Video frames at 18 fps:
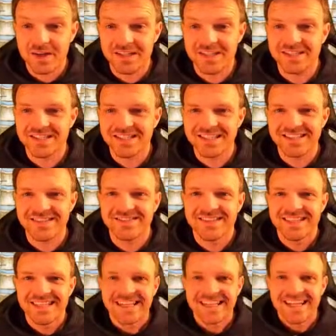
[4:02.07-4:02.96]
I can do.
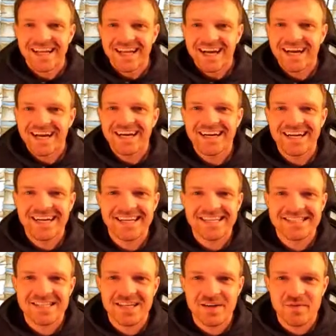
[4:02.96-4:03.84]

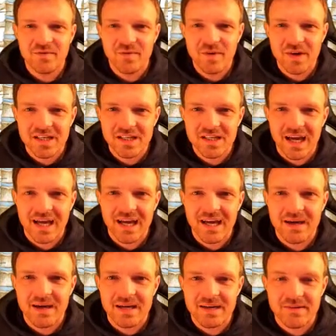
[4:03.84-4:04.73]

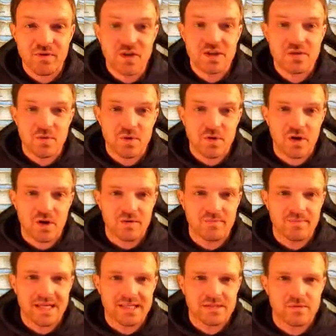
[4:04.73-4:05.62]
Vertebral
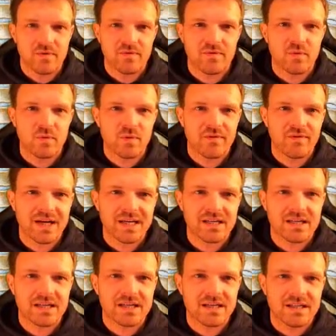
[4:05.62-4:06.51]
column then. So we've had
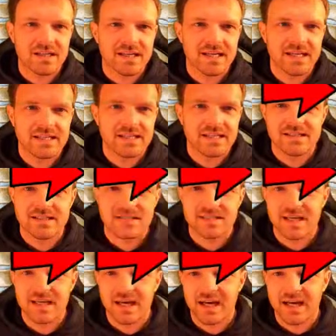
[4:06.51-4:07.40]
a look at
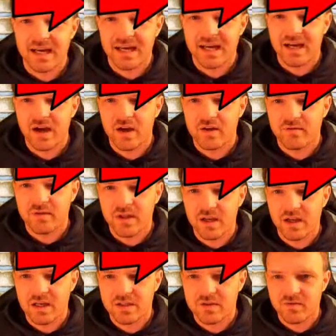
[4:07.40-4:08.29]
this over the
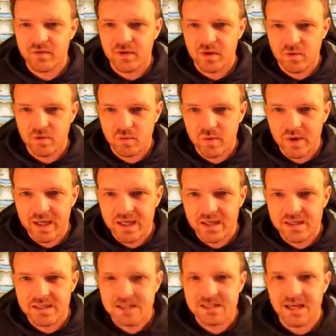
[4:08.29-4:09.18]
last few
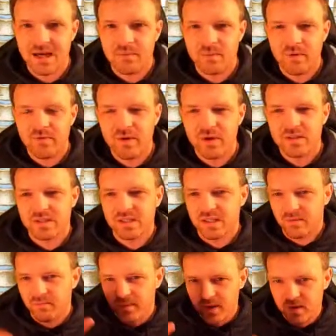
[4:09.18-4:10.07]
weeks, and we've looked at
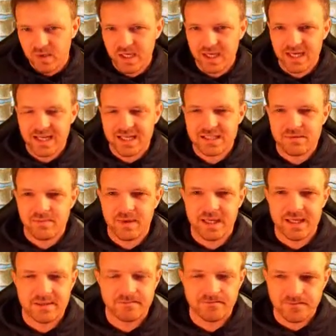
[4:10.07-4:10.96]
the bony
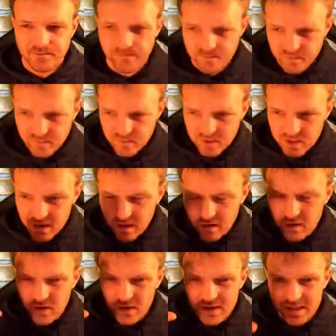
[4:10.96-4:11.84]
anatomy,
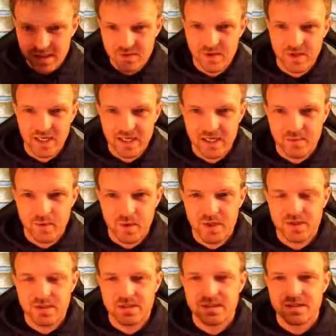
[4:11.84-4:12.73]
looked at the
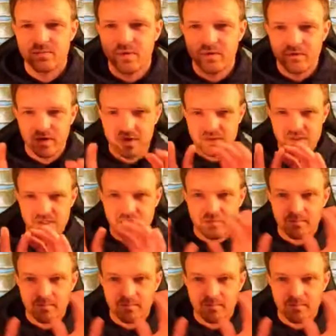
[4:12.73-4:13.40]
ligaments, we've looked at the